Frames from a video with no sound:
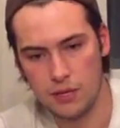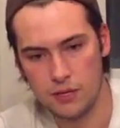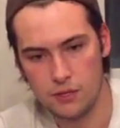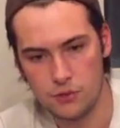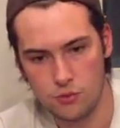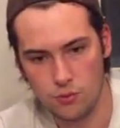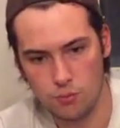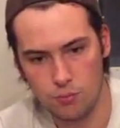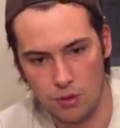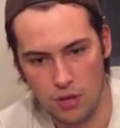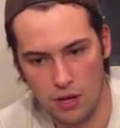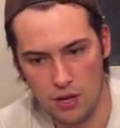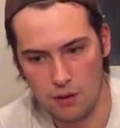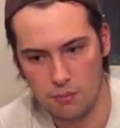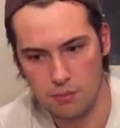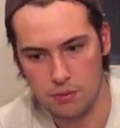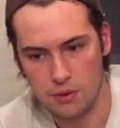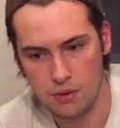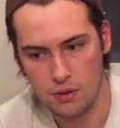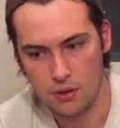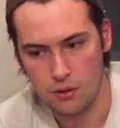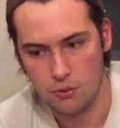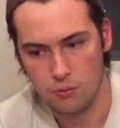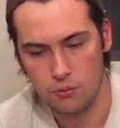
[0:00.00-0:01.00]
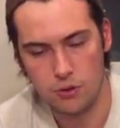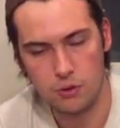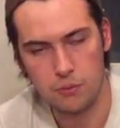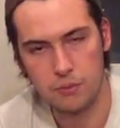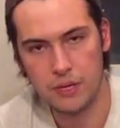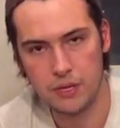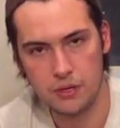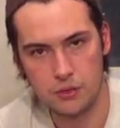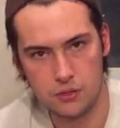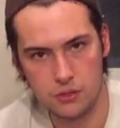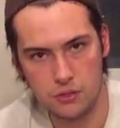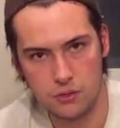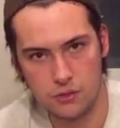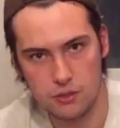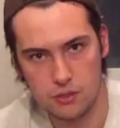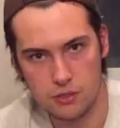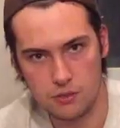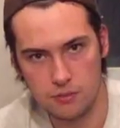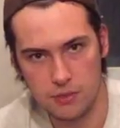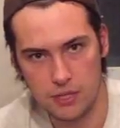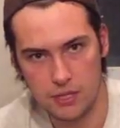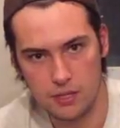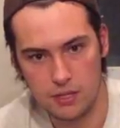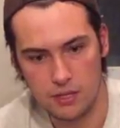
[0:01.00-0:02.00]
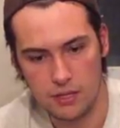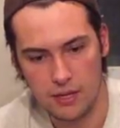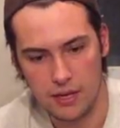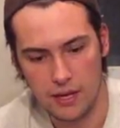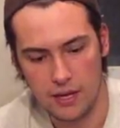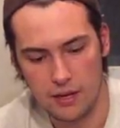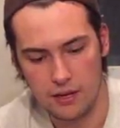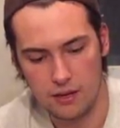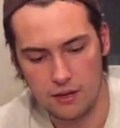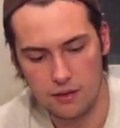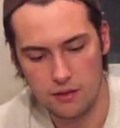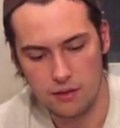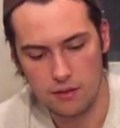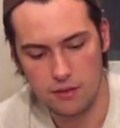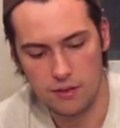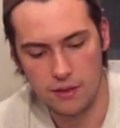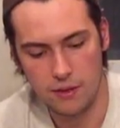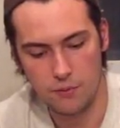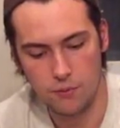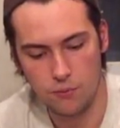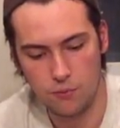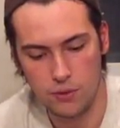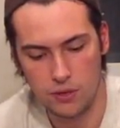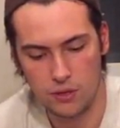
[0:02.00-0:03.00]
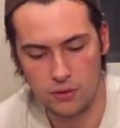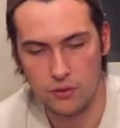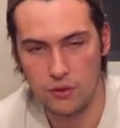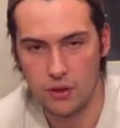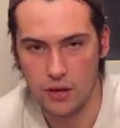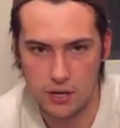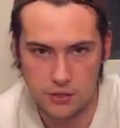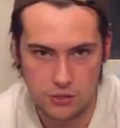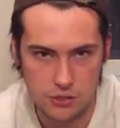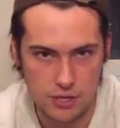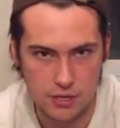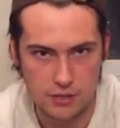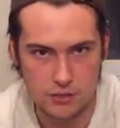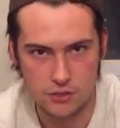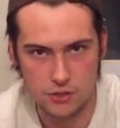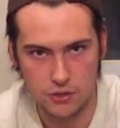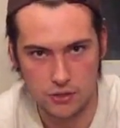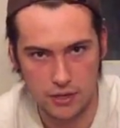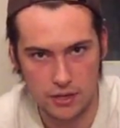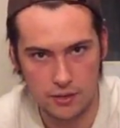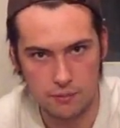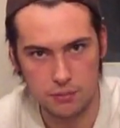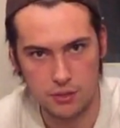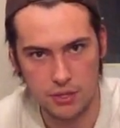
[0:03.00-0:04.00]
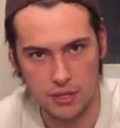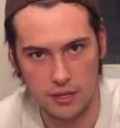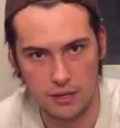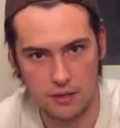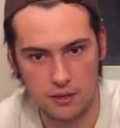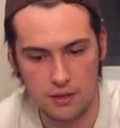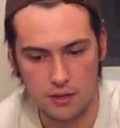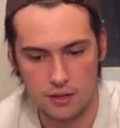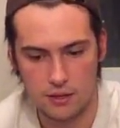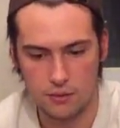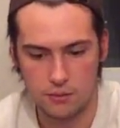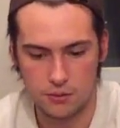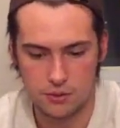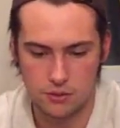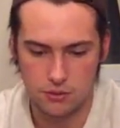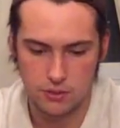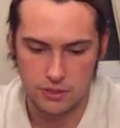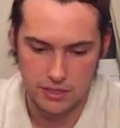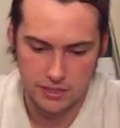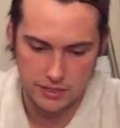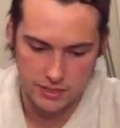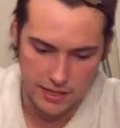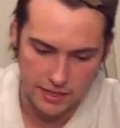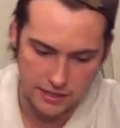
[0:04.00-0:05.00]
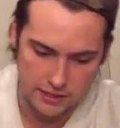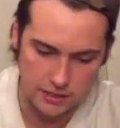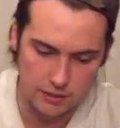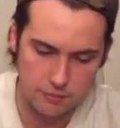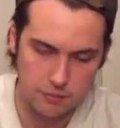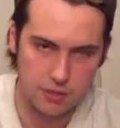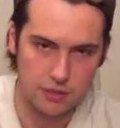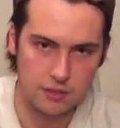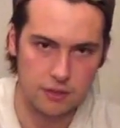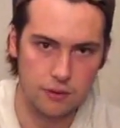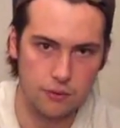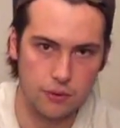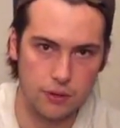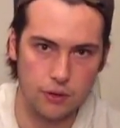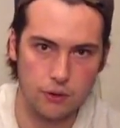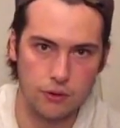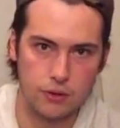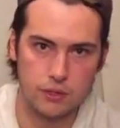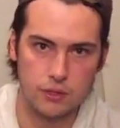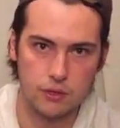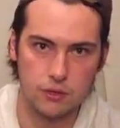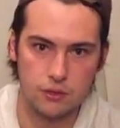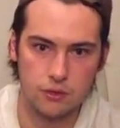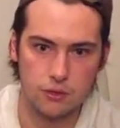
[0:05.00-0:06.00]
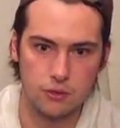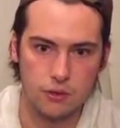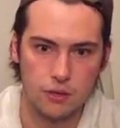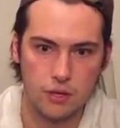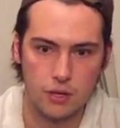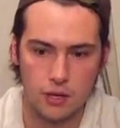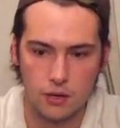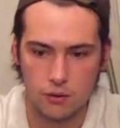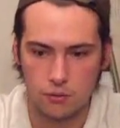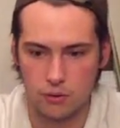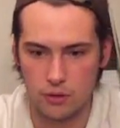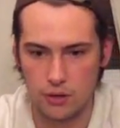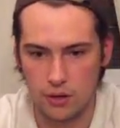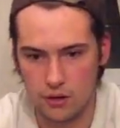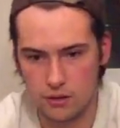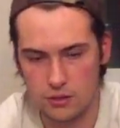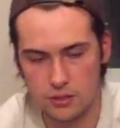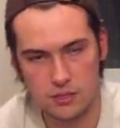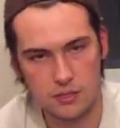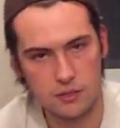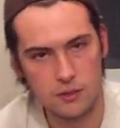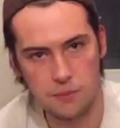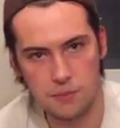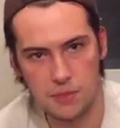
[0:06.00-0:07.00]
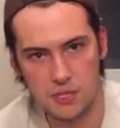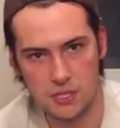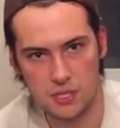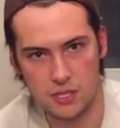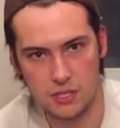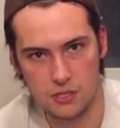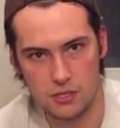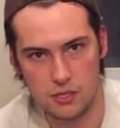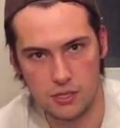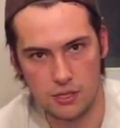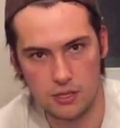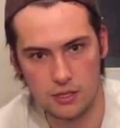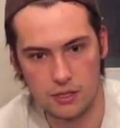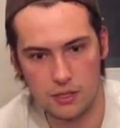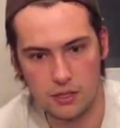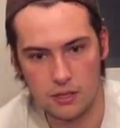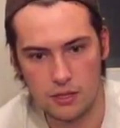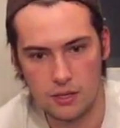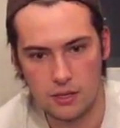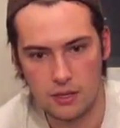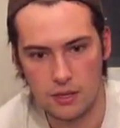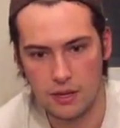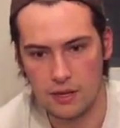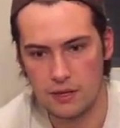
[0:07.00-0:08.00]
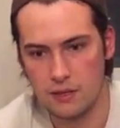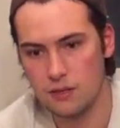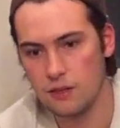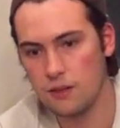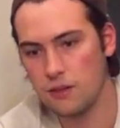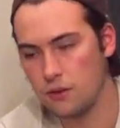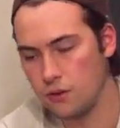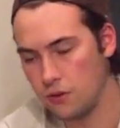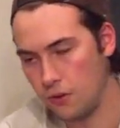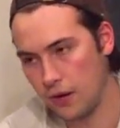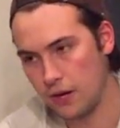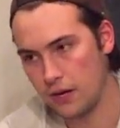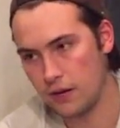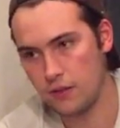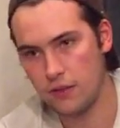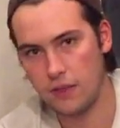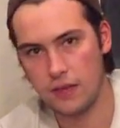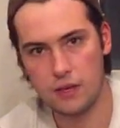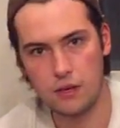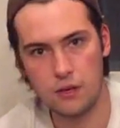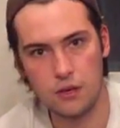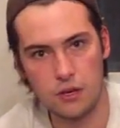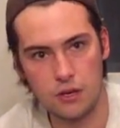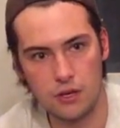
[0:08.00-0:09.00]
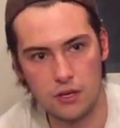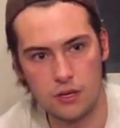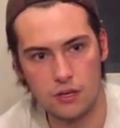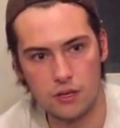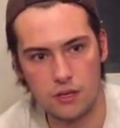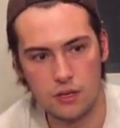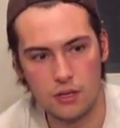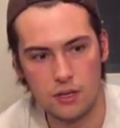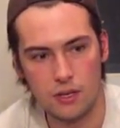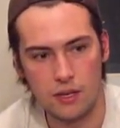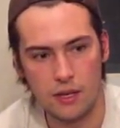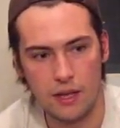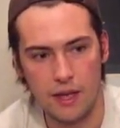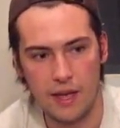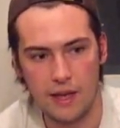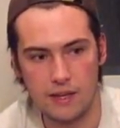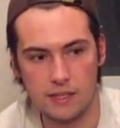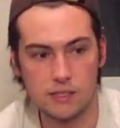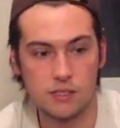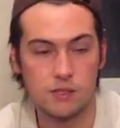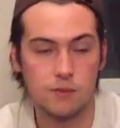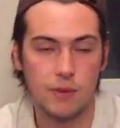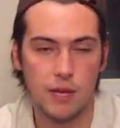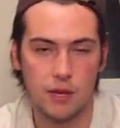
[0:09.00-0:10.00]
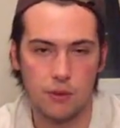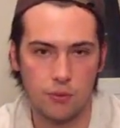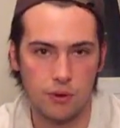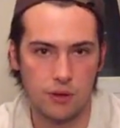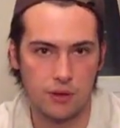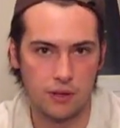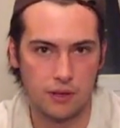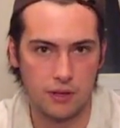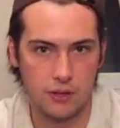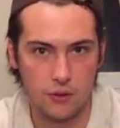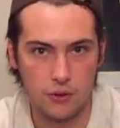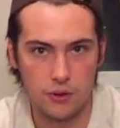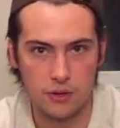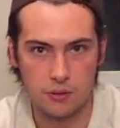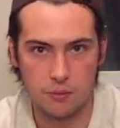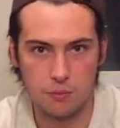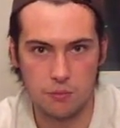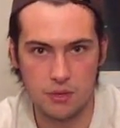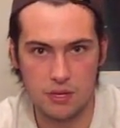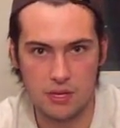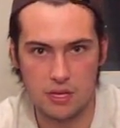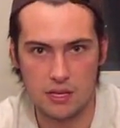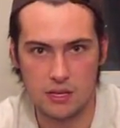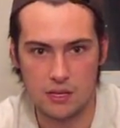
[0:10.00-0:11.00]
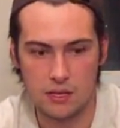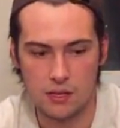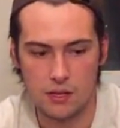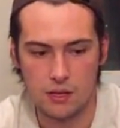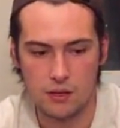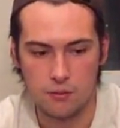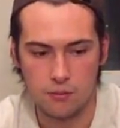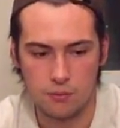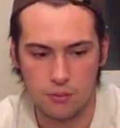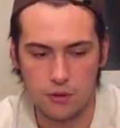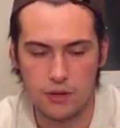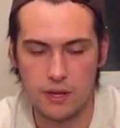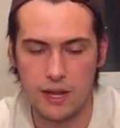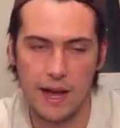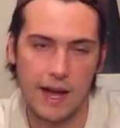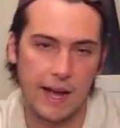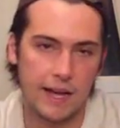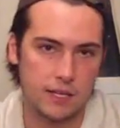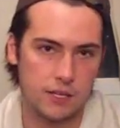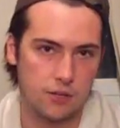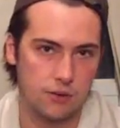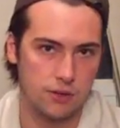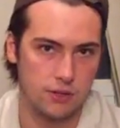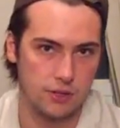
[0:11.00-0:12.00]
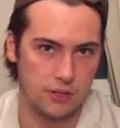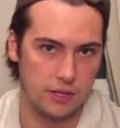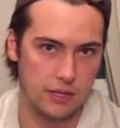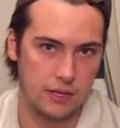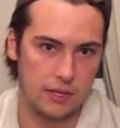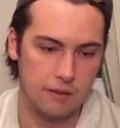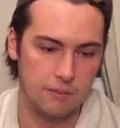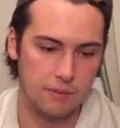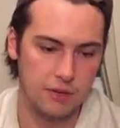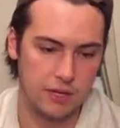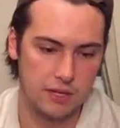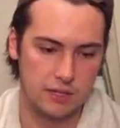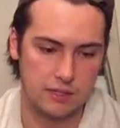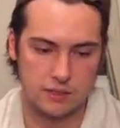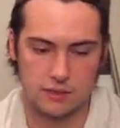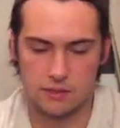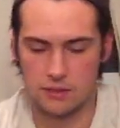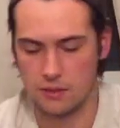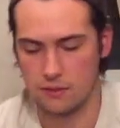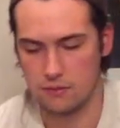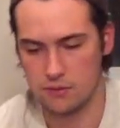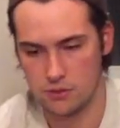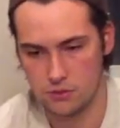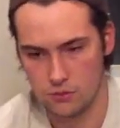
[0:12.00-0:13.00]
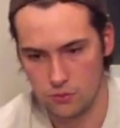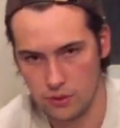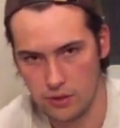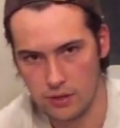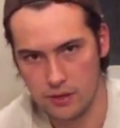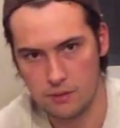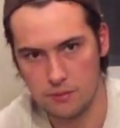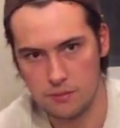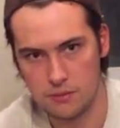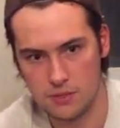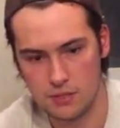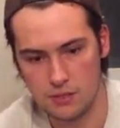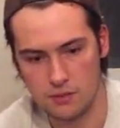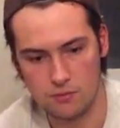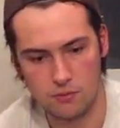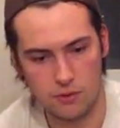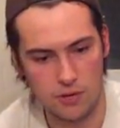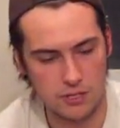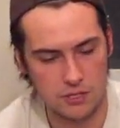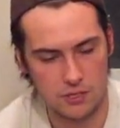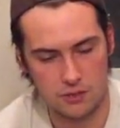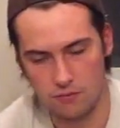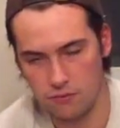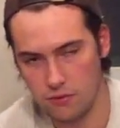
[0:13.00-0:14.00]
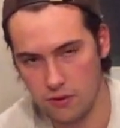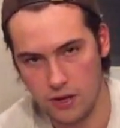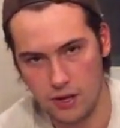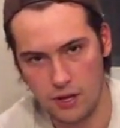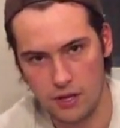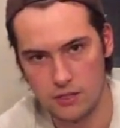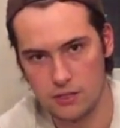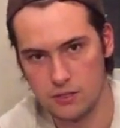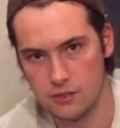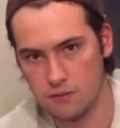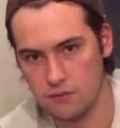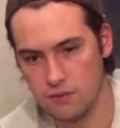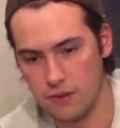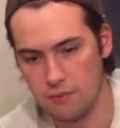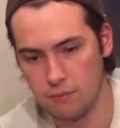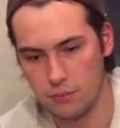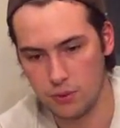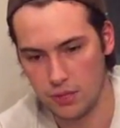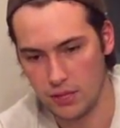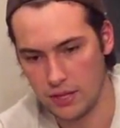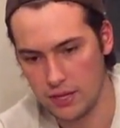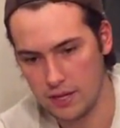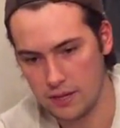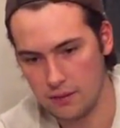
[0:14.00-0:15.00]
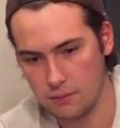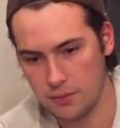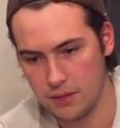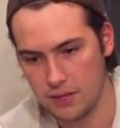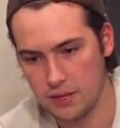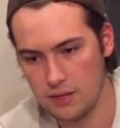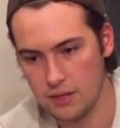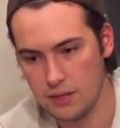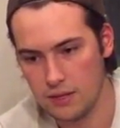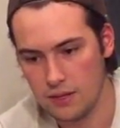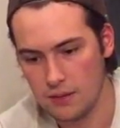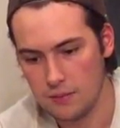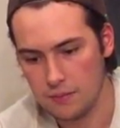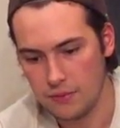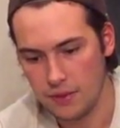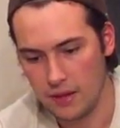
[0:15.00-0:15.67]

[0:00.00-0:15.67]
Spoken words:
players will pop Widowmaker's ultimate and they will not change their game plan. They will do the exact same thing they were going to do regardless of the positioning, and granted they could estimate where they're going to be pretty accurately because of scrims and watching VODs of them playing, but